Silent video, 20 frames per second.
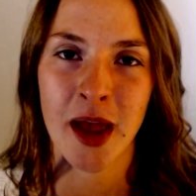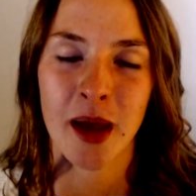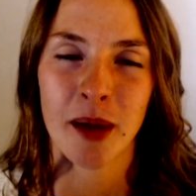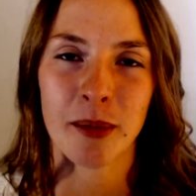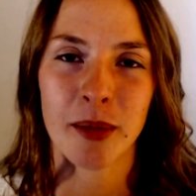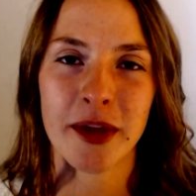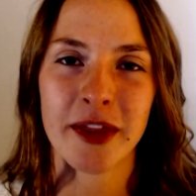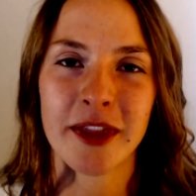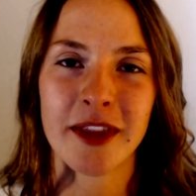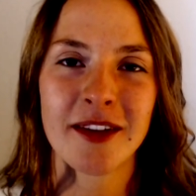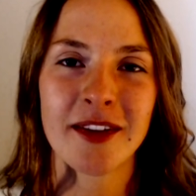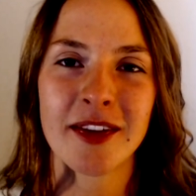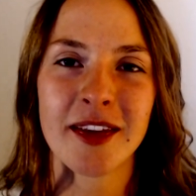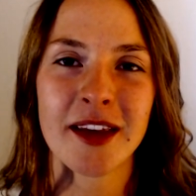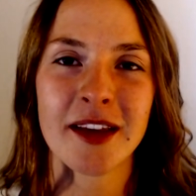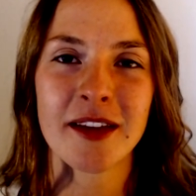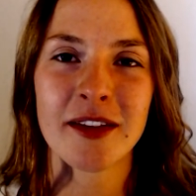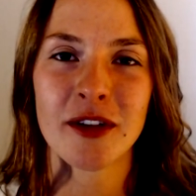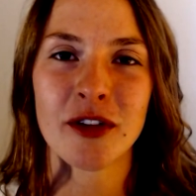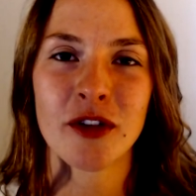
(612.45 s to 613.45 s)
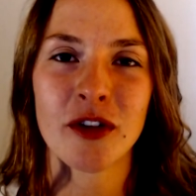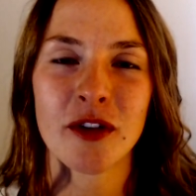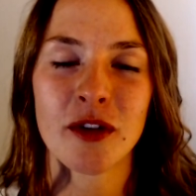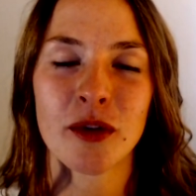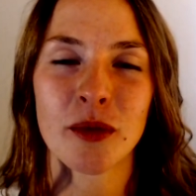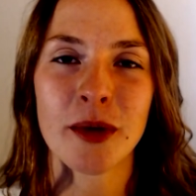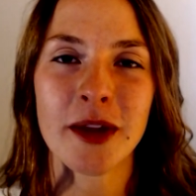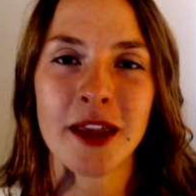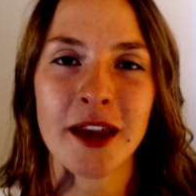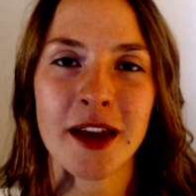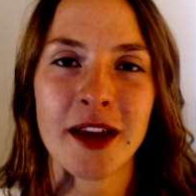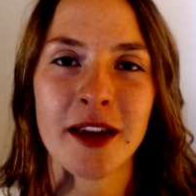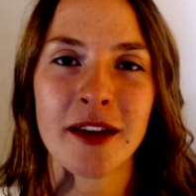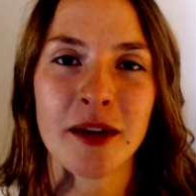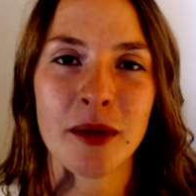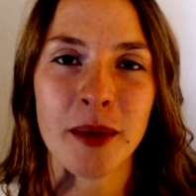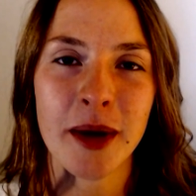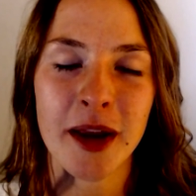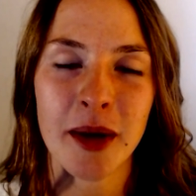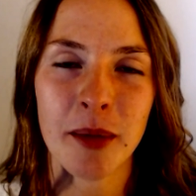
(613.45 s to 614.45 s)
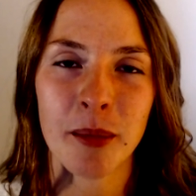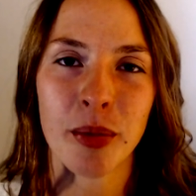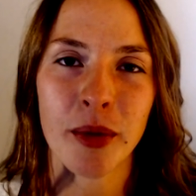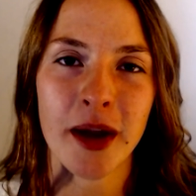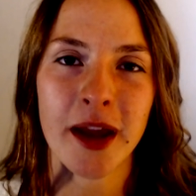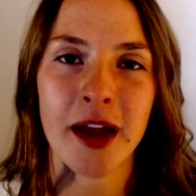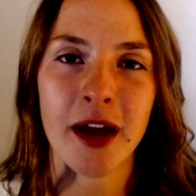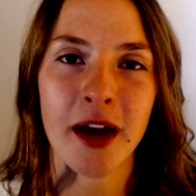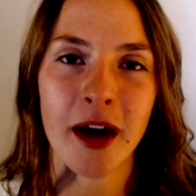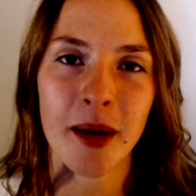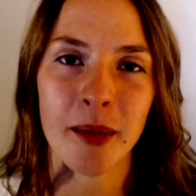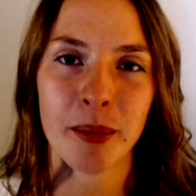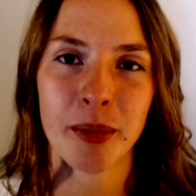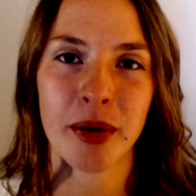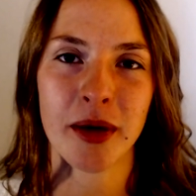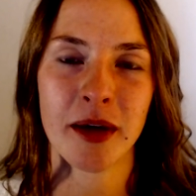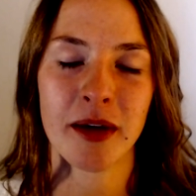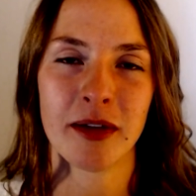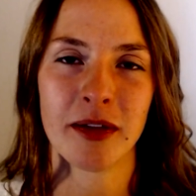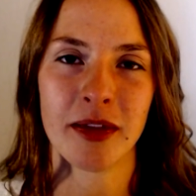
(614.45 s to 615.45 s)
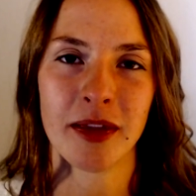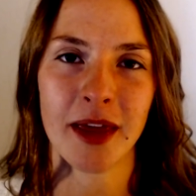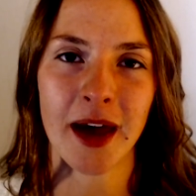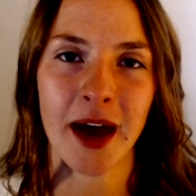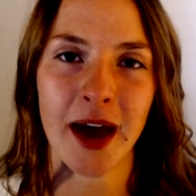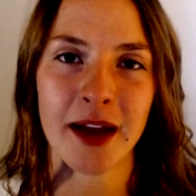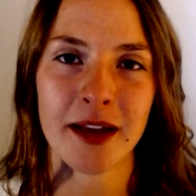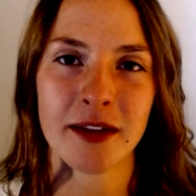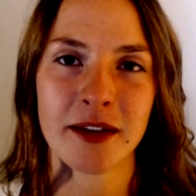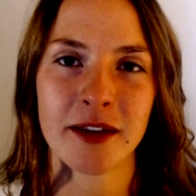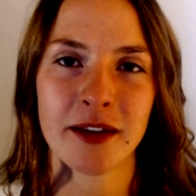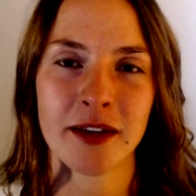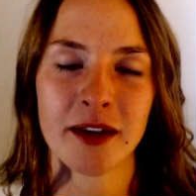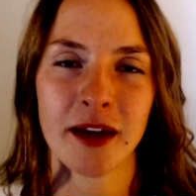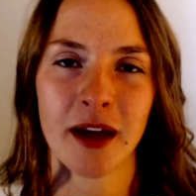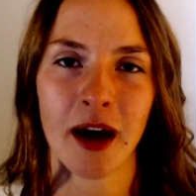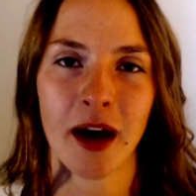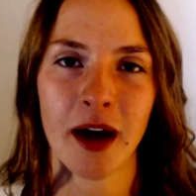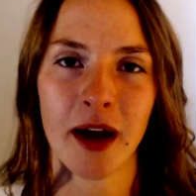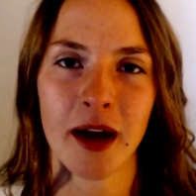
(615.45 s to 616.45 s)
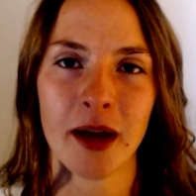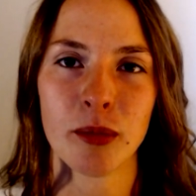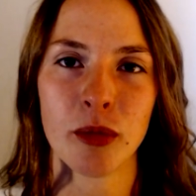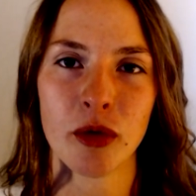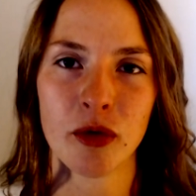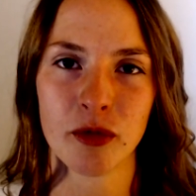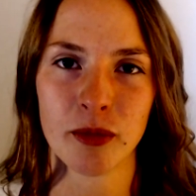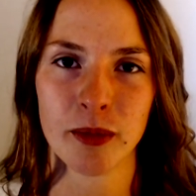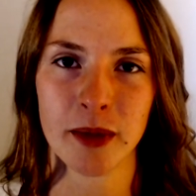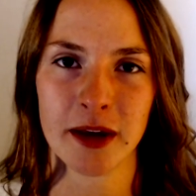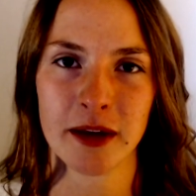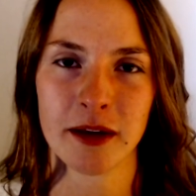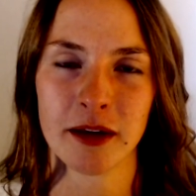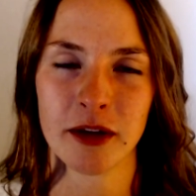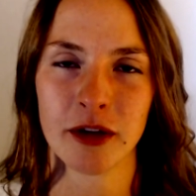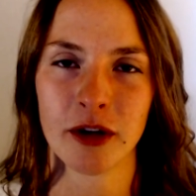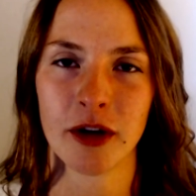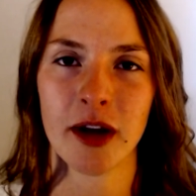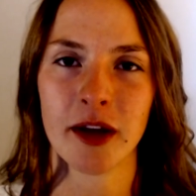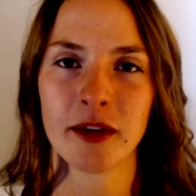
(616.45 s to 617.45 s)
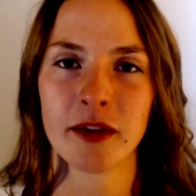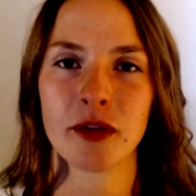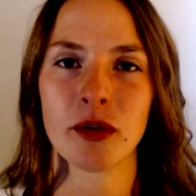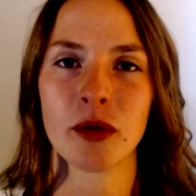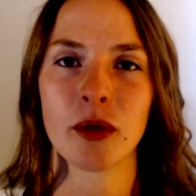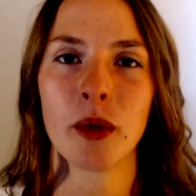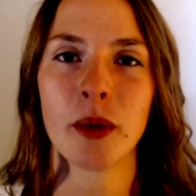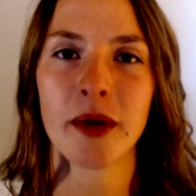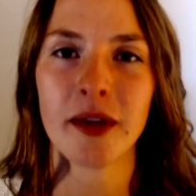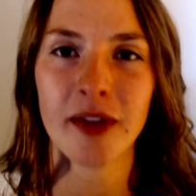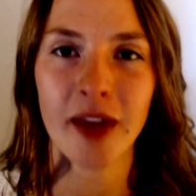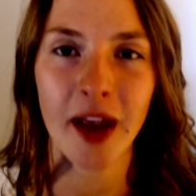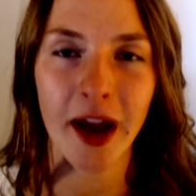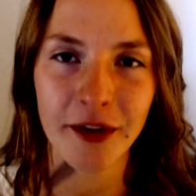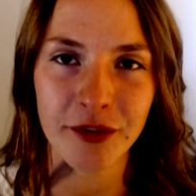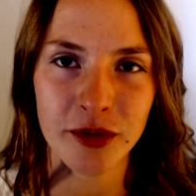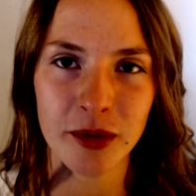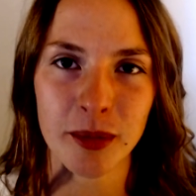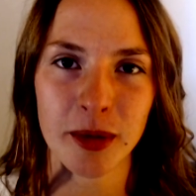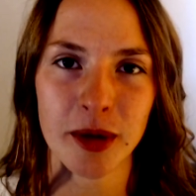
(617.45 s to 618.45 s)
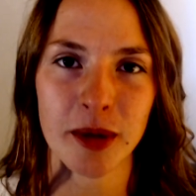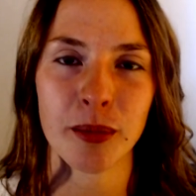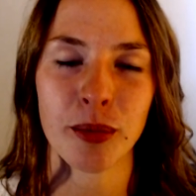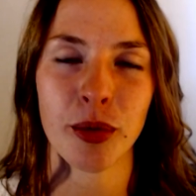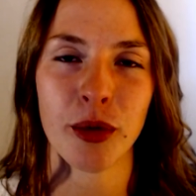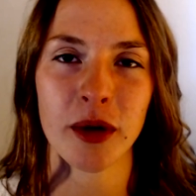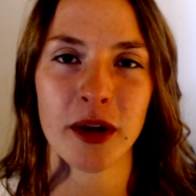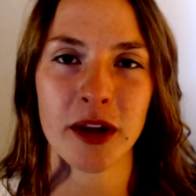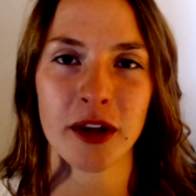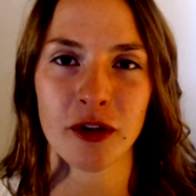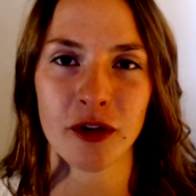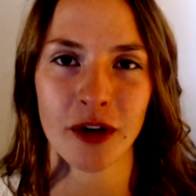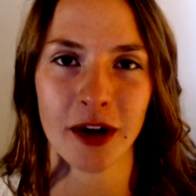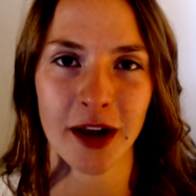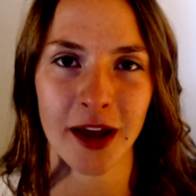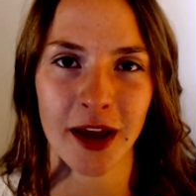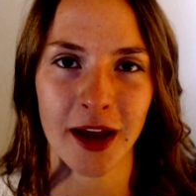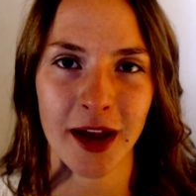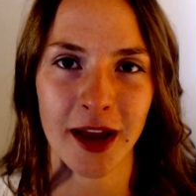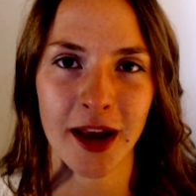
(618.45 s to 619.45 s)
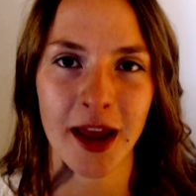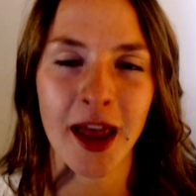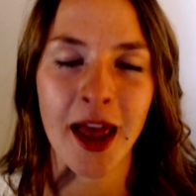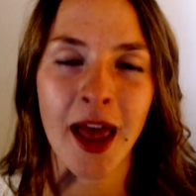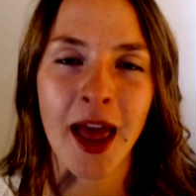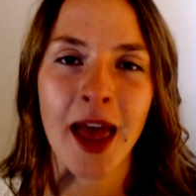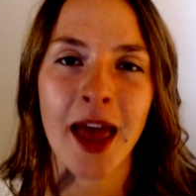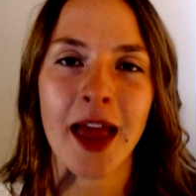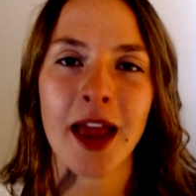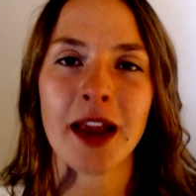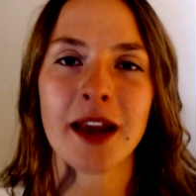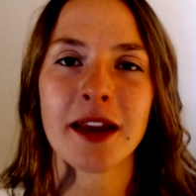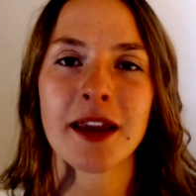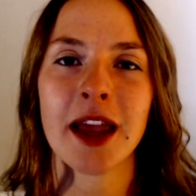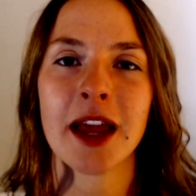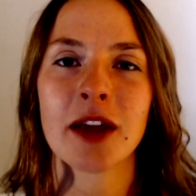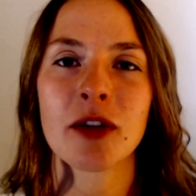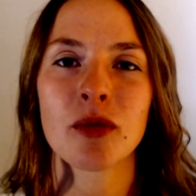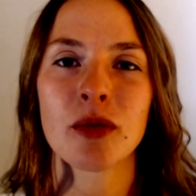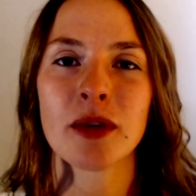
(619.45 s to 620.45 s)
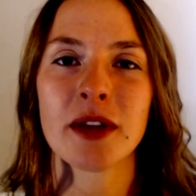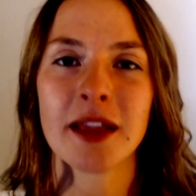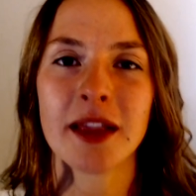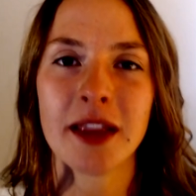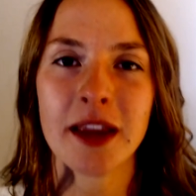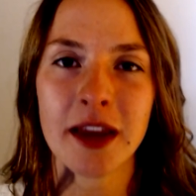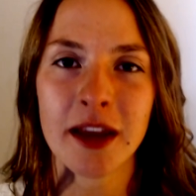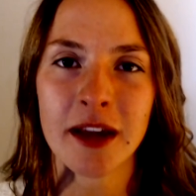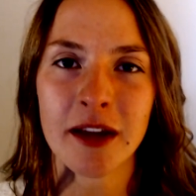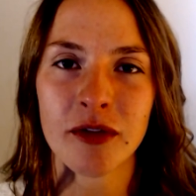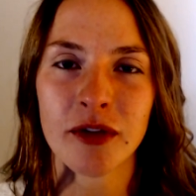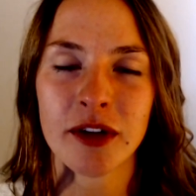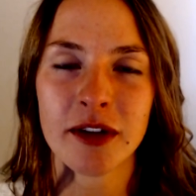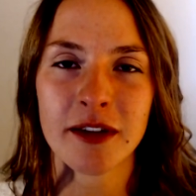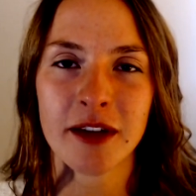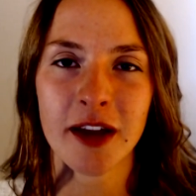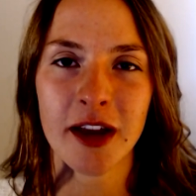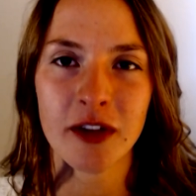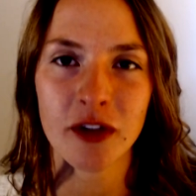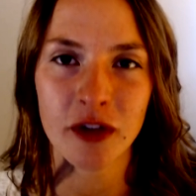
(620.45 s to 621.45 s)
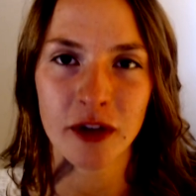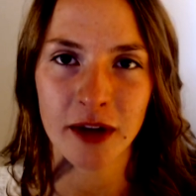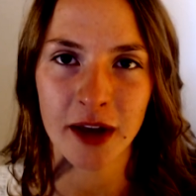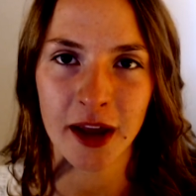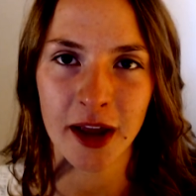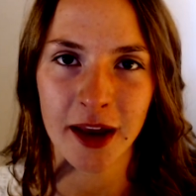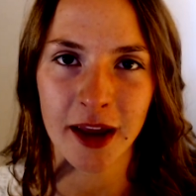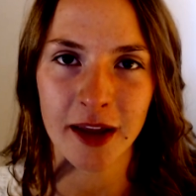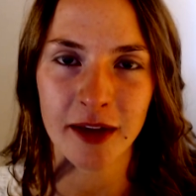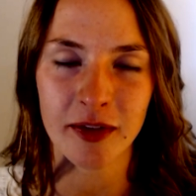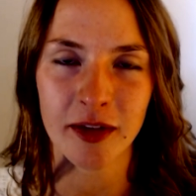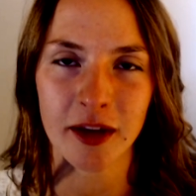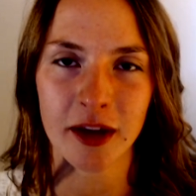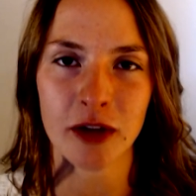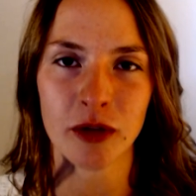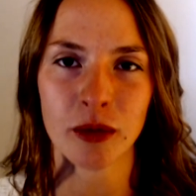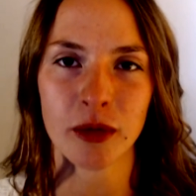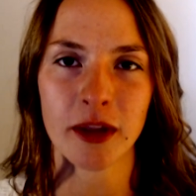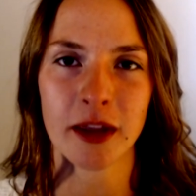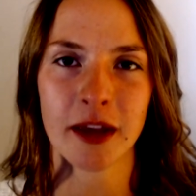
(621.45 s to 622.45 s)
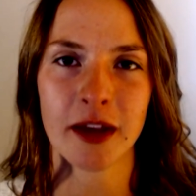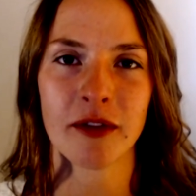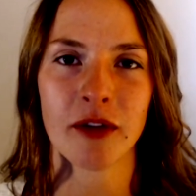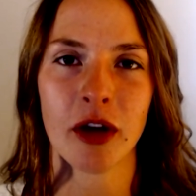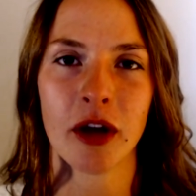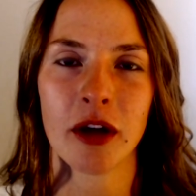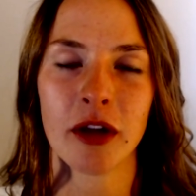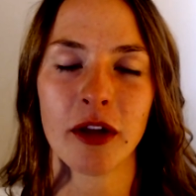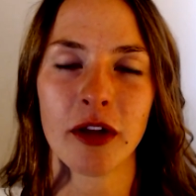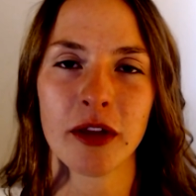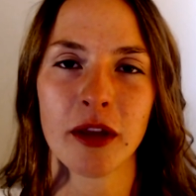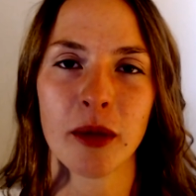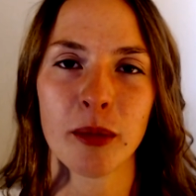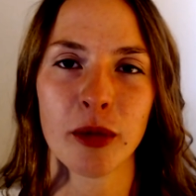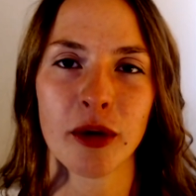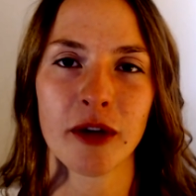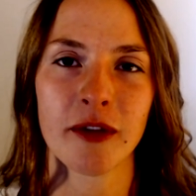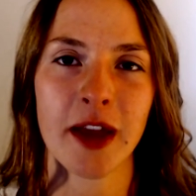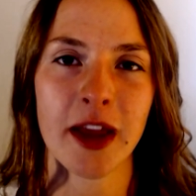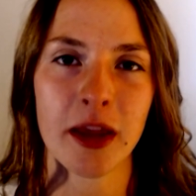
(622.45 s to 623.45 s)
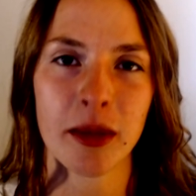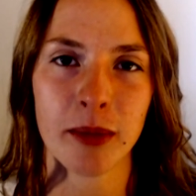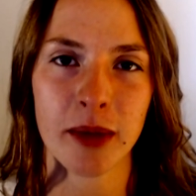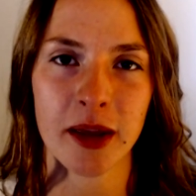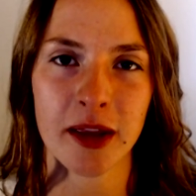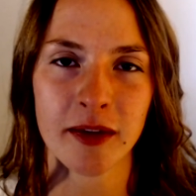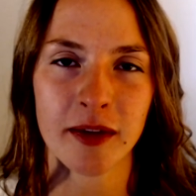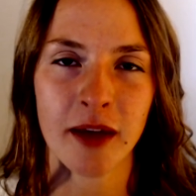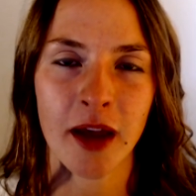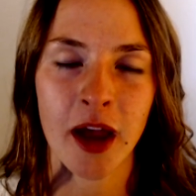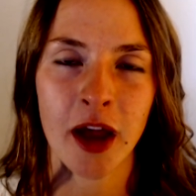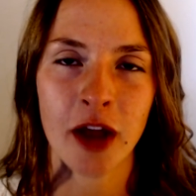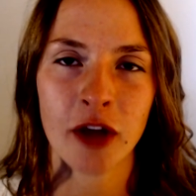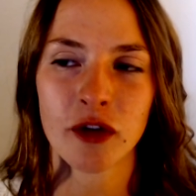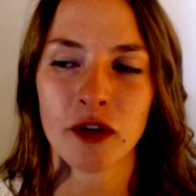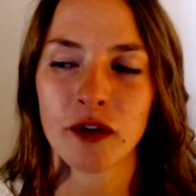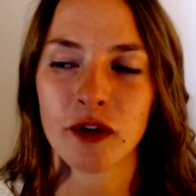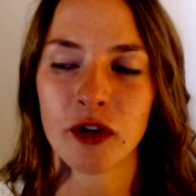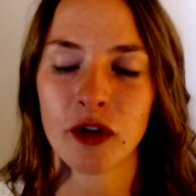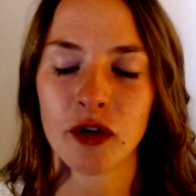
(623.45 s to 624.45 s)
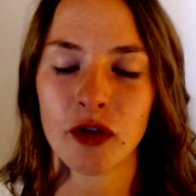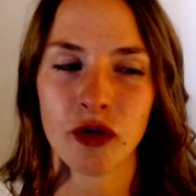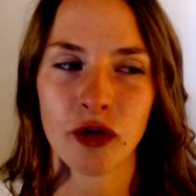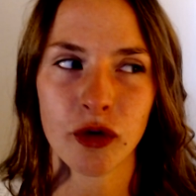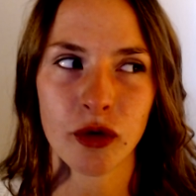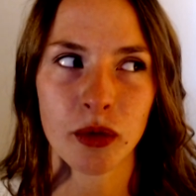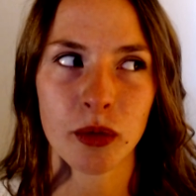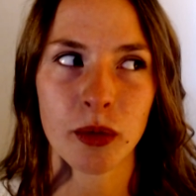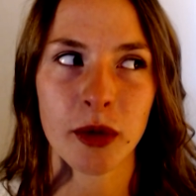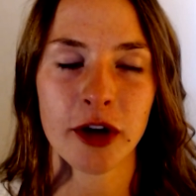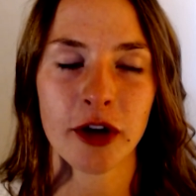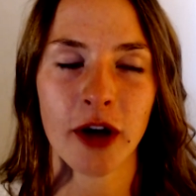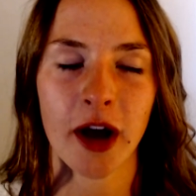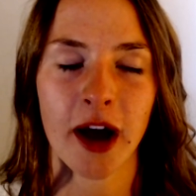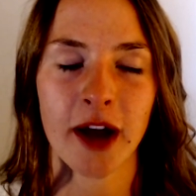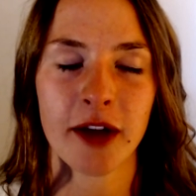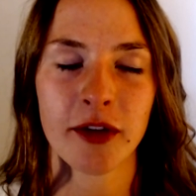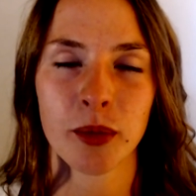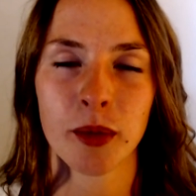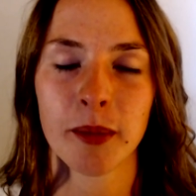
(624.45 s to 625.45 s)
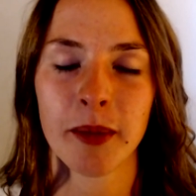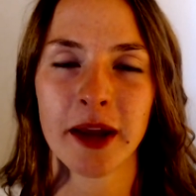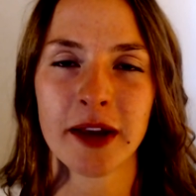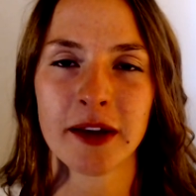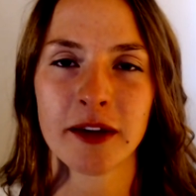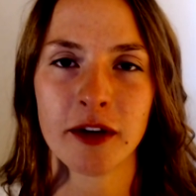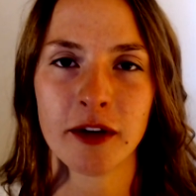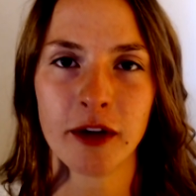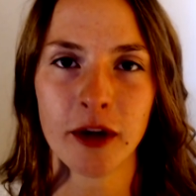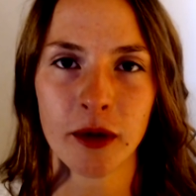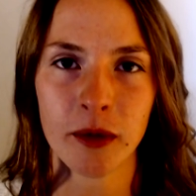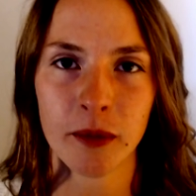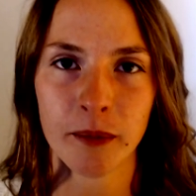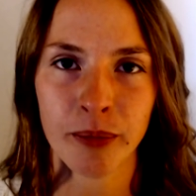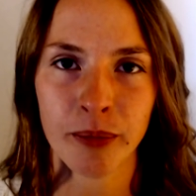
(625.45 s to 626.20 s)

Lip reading: But these things are just a really easy way to break up that eye movement. And your eyes don't always have to be pointing straight ahead. It can relieve tension headaches. It can relieve all a number of ailments just to do what your eyes were meant to do.